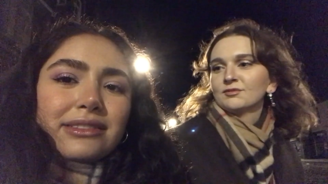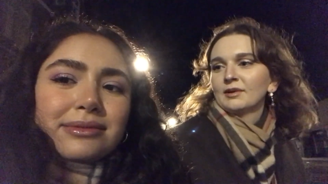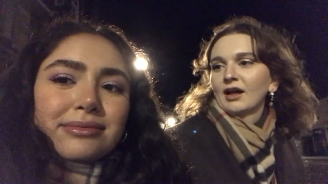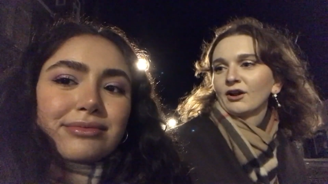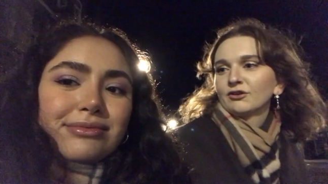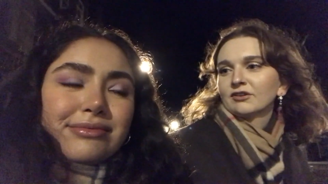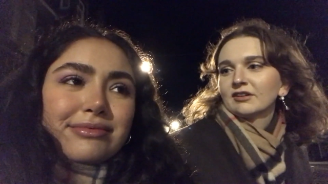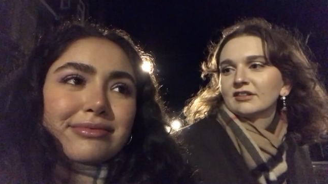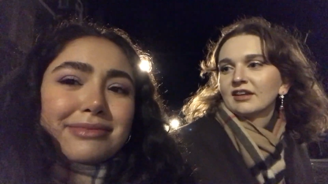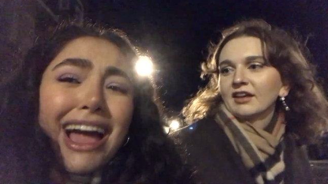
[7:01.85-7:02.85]
Speaker 1: been one hundred
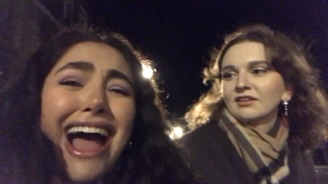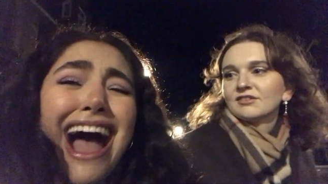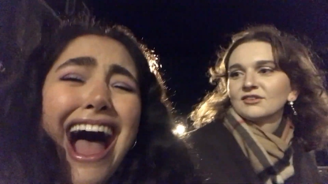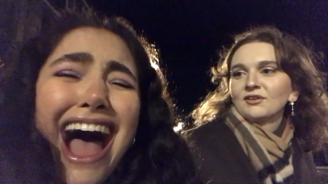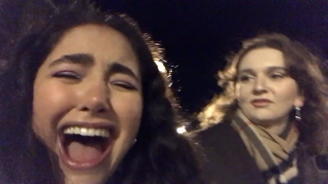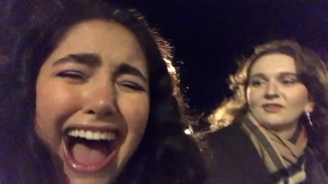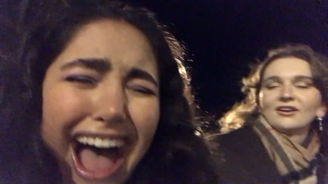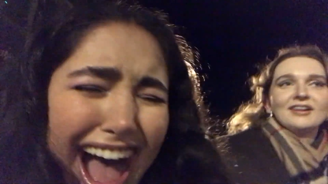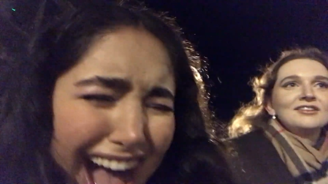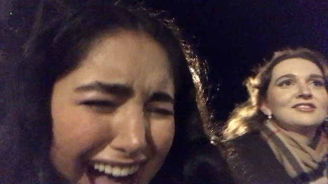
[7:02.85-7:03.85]
ten so
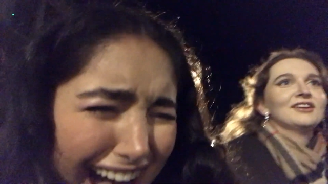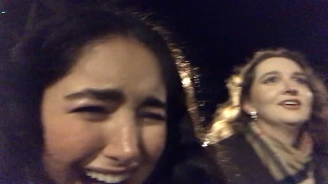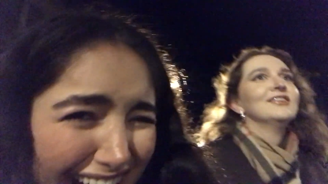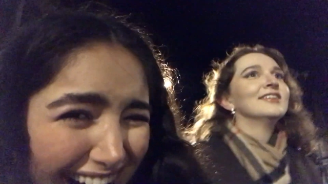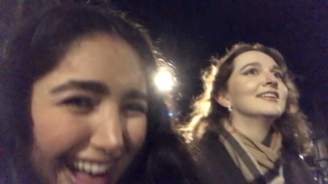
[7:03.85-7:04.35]
far. So